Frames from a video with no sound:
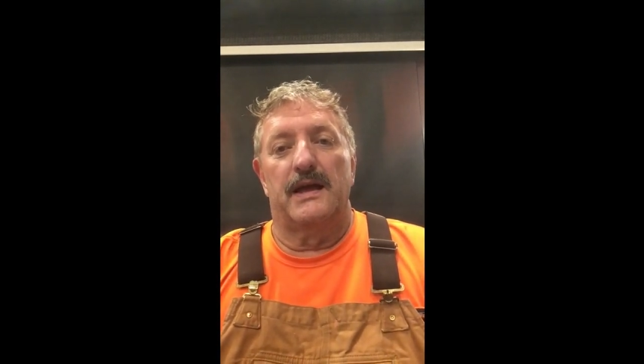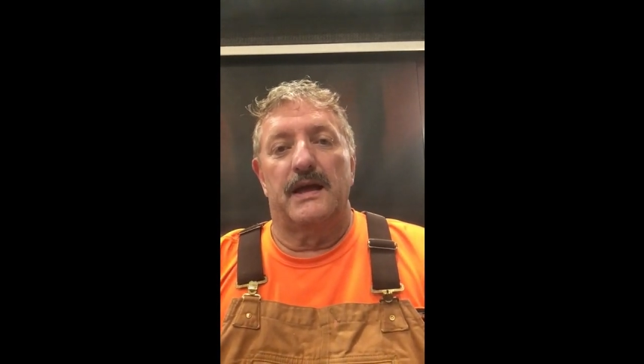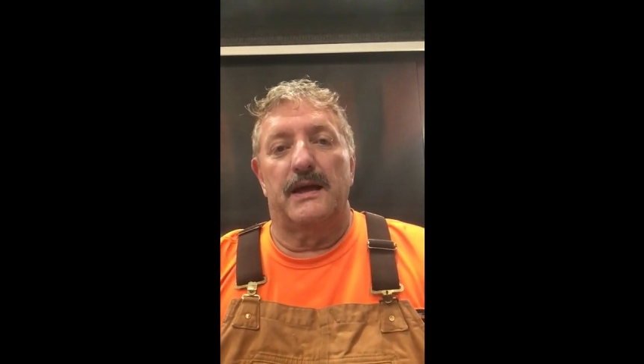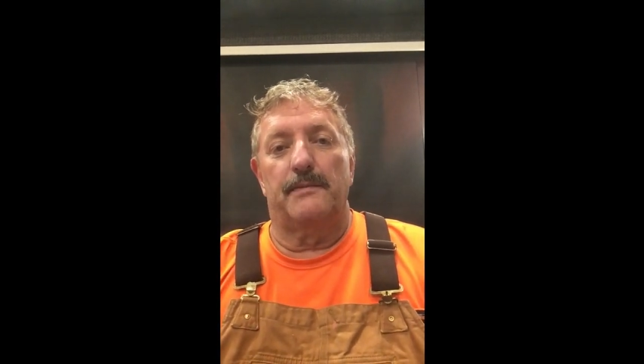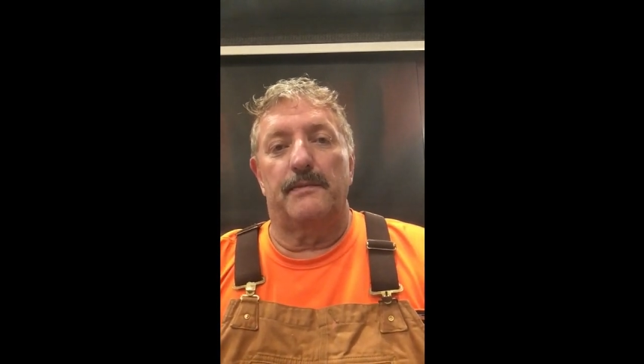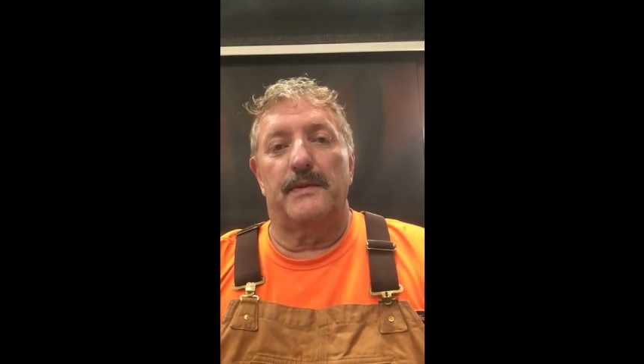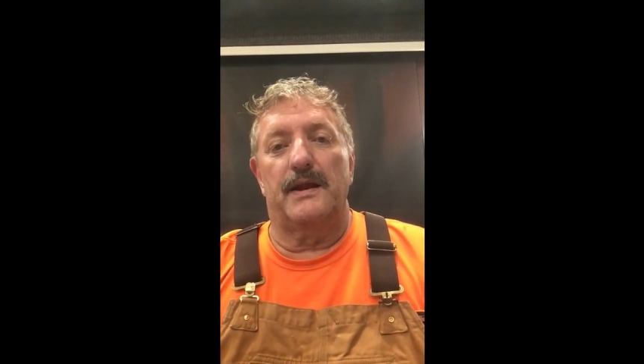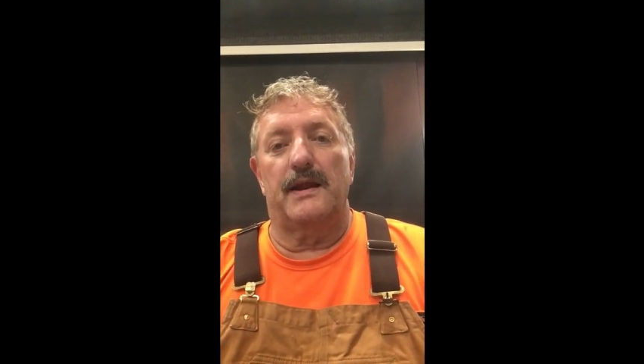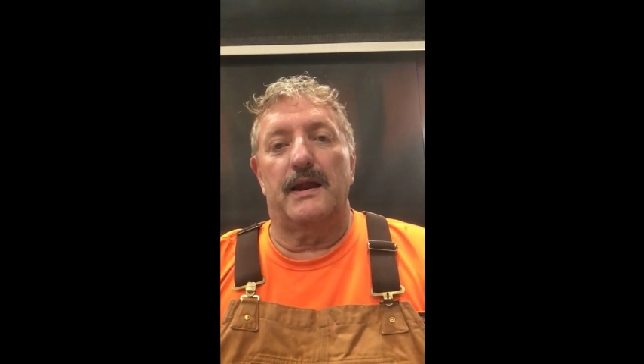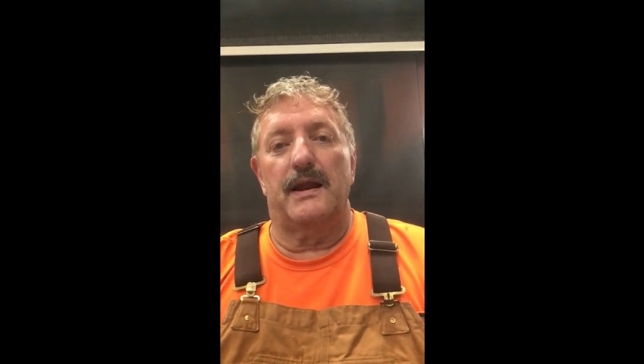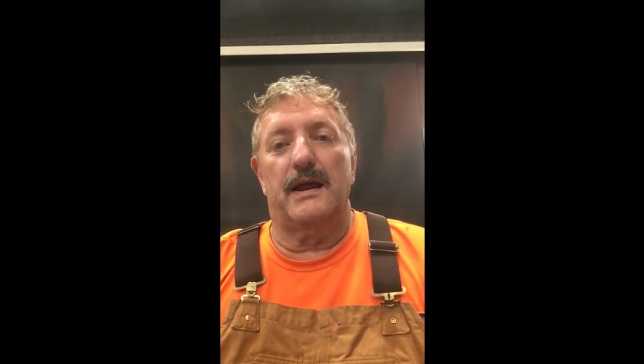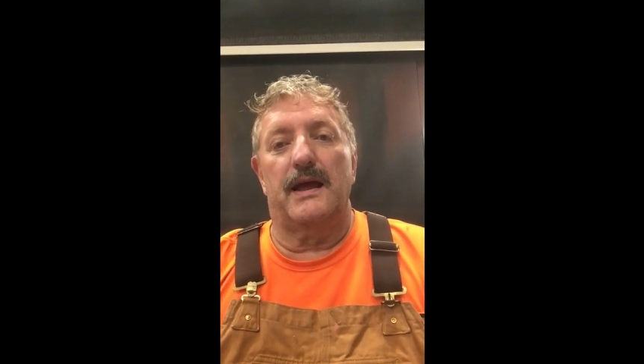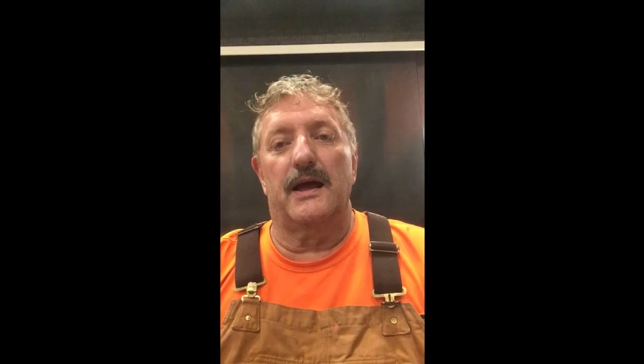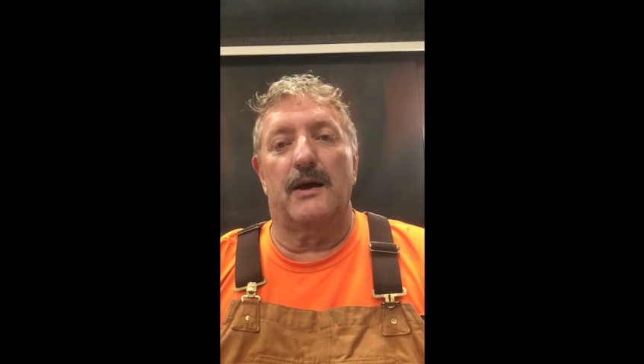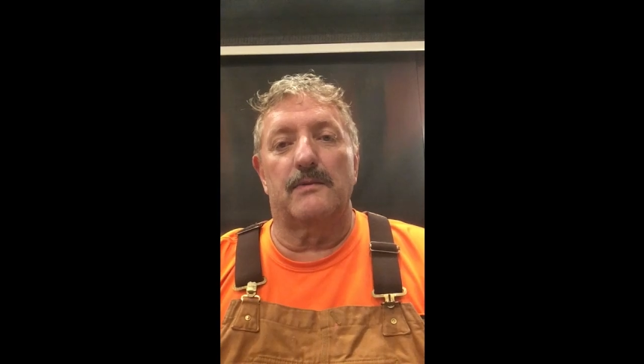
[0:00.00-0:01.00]
It
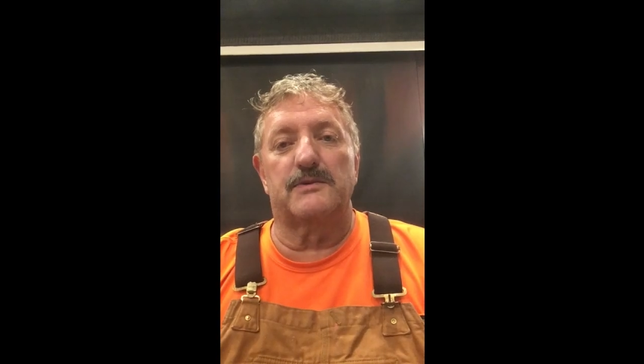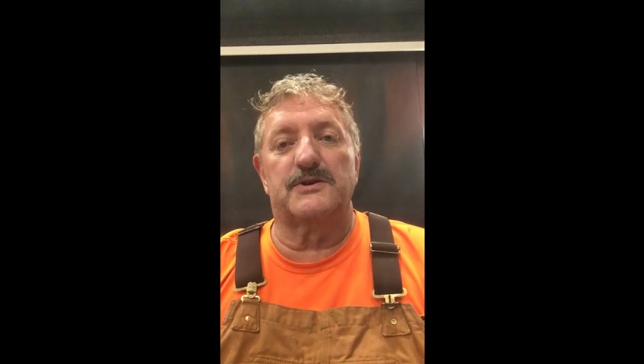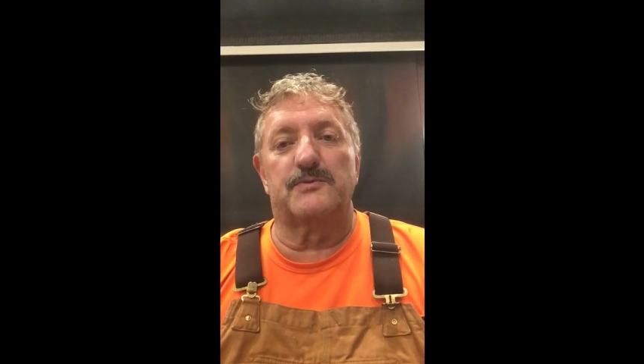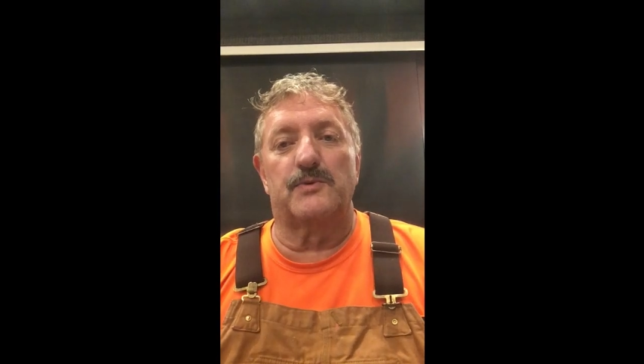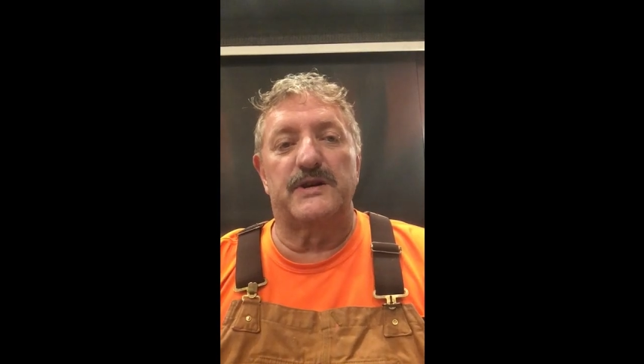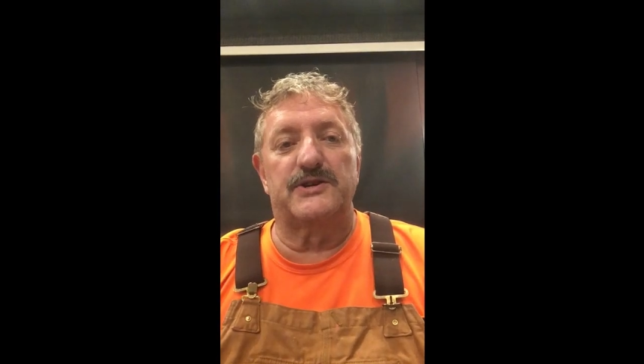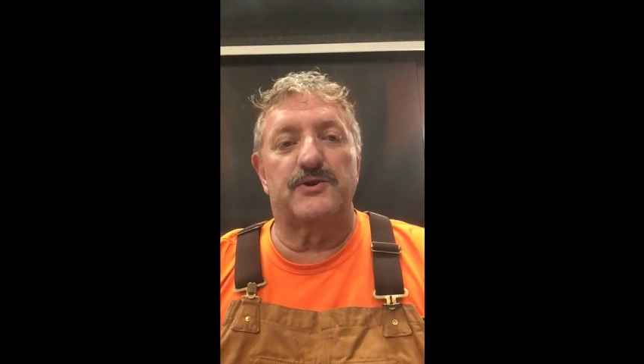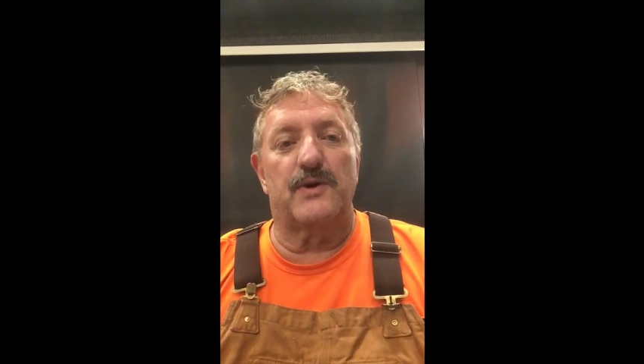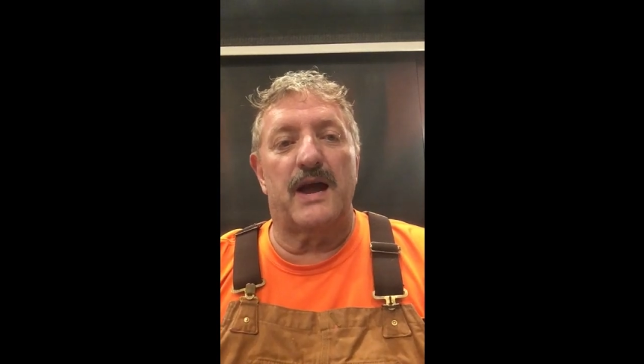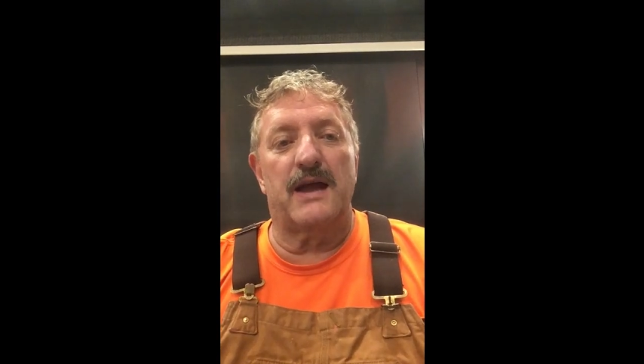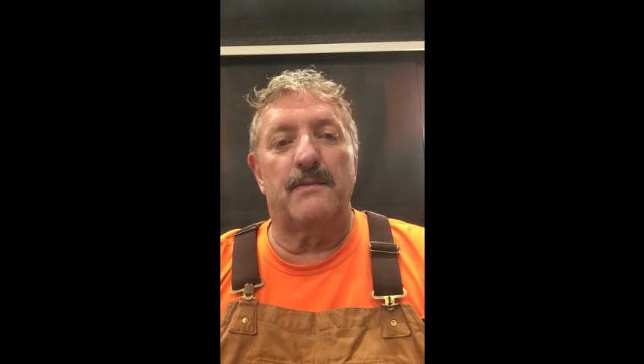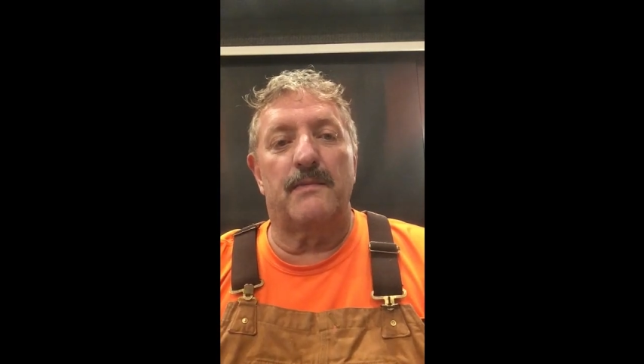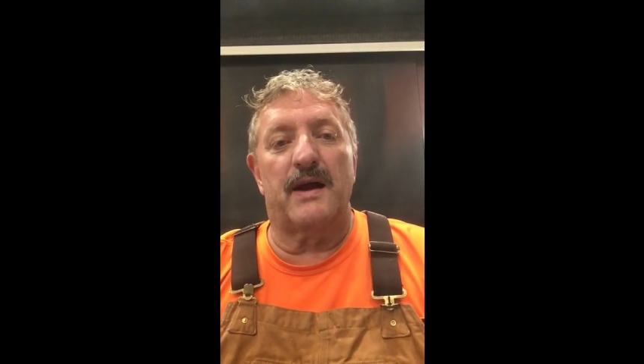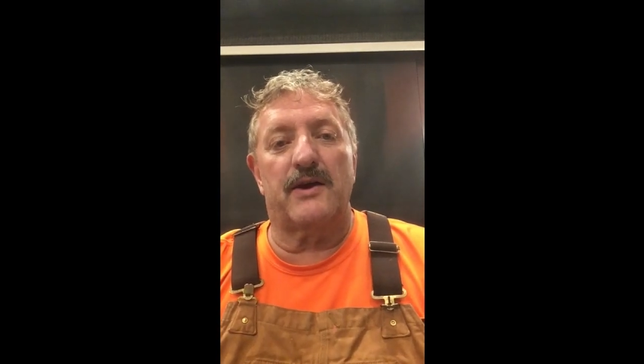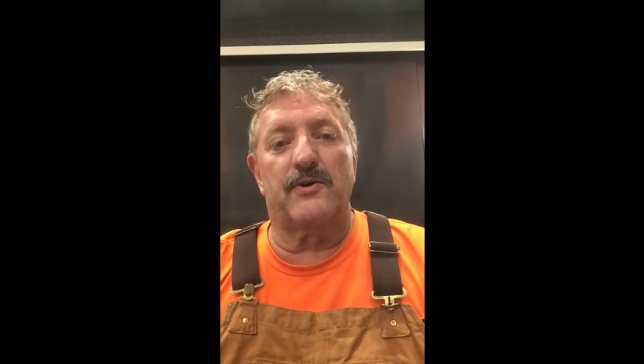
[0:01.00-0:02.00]
helps
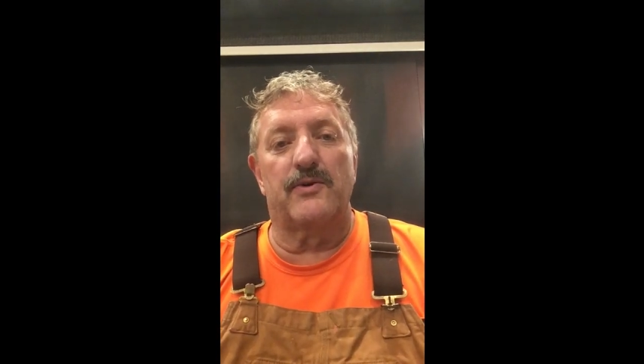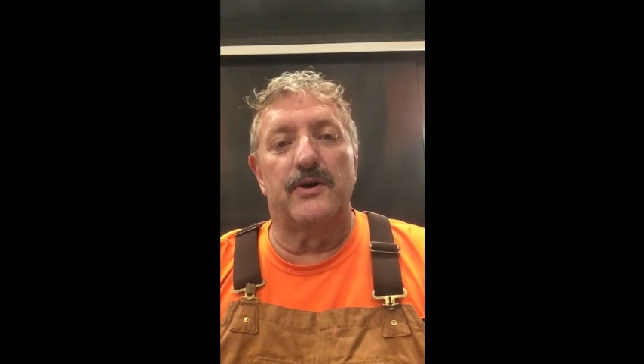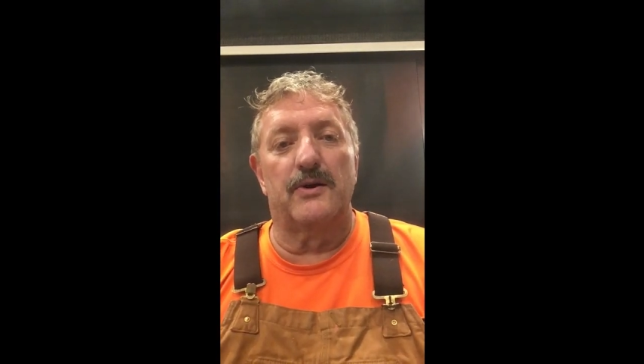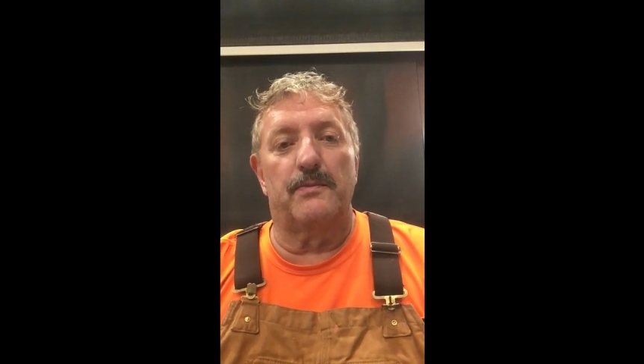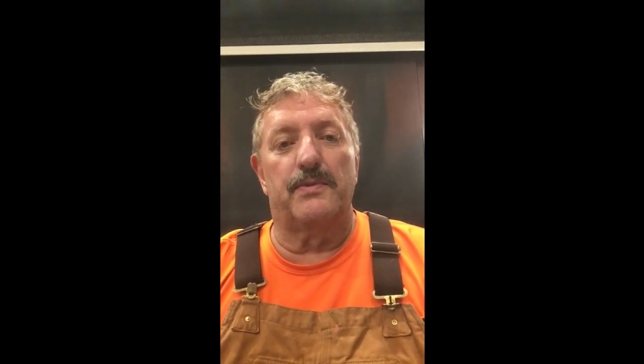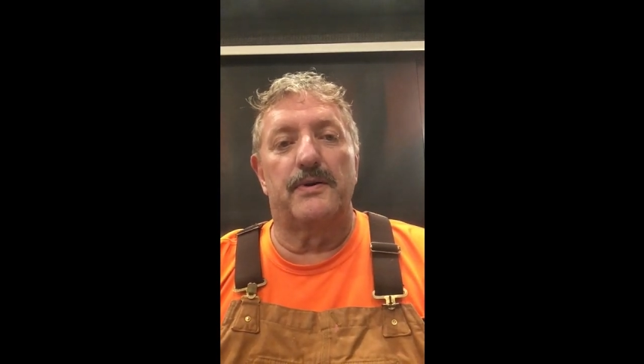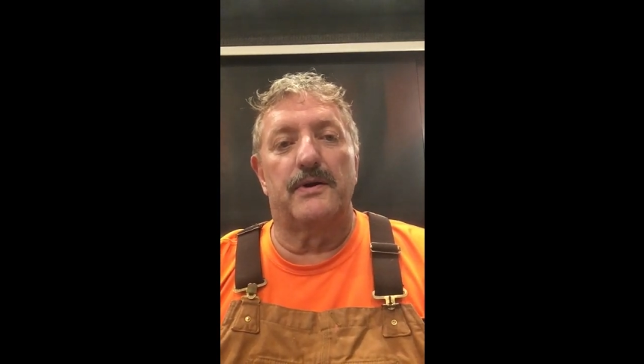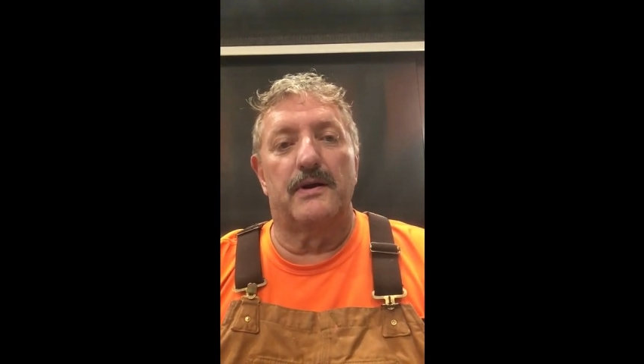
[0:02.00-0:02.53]
retrain my grip